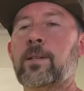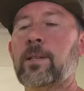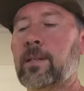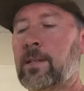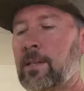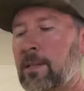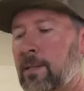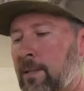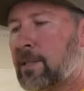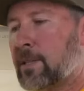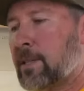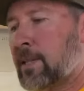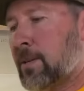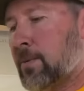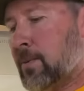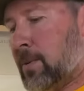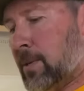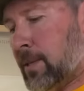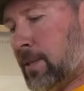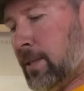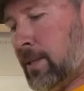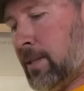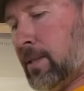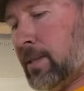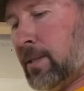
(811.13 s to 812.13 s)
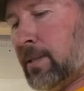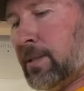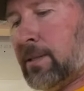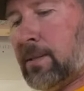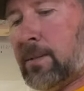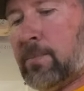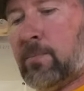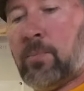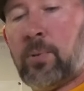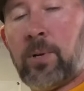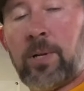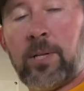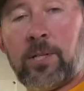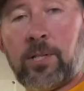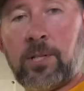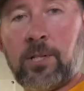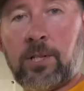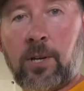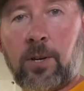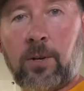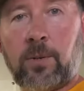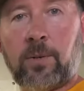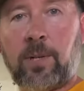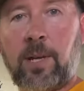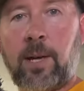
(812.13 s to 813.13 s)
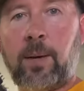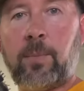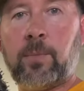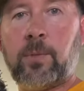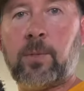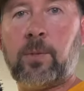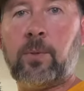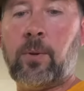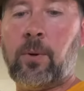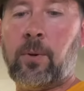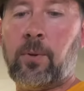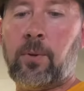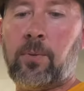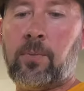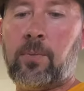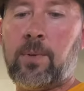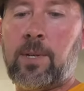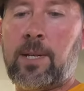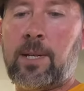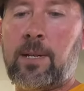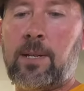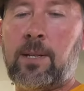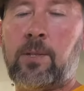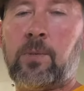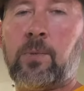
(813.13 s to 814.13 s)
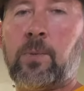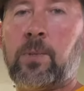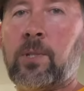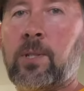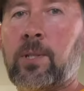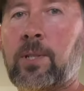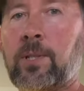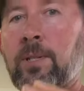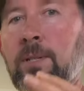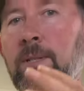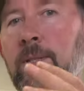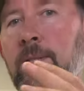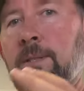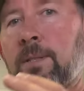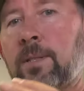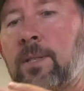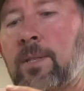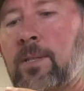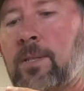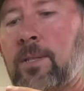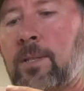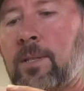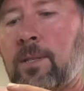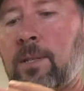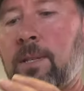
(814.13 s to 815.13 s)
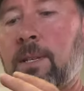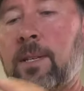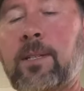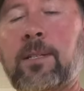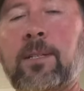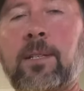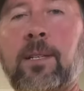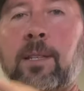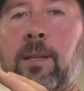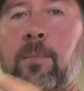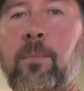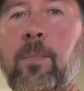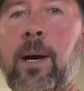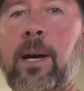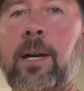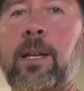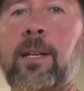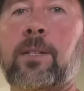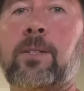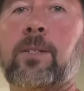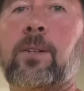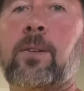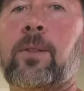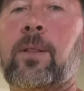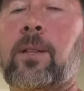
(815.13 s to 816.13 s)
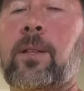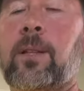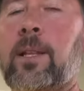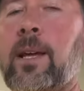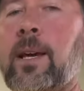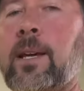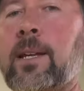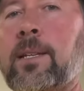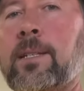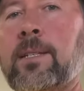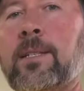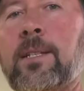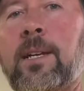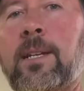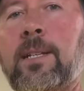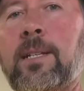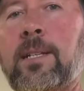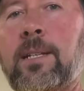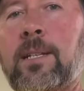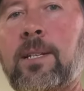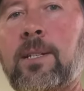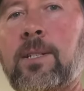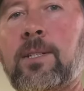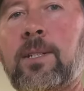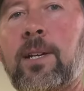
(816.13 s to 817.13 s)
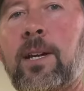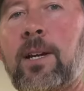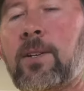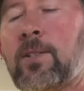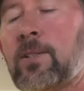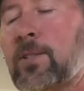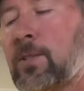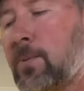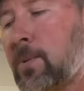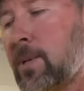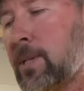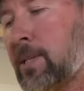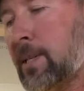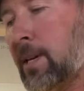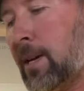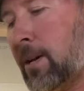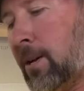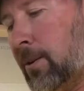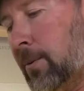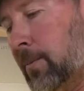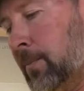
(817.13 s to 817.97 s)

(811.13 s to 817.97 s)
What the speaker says: Let's see what this Bridgestone M203 is, which this and the Mitas are the lightest 19 inch tires that we sell.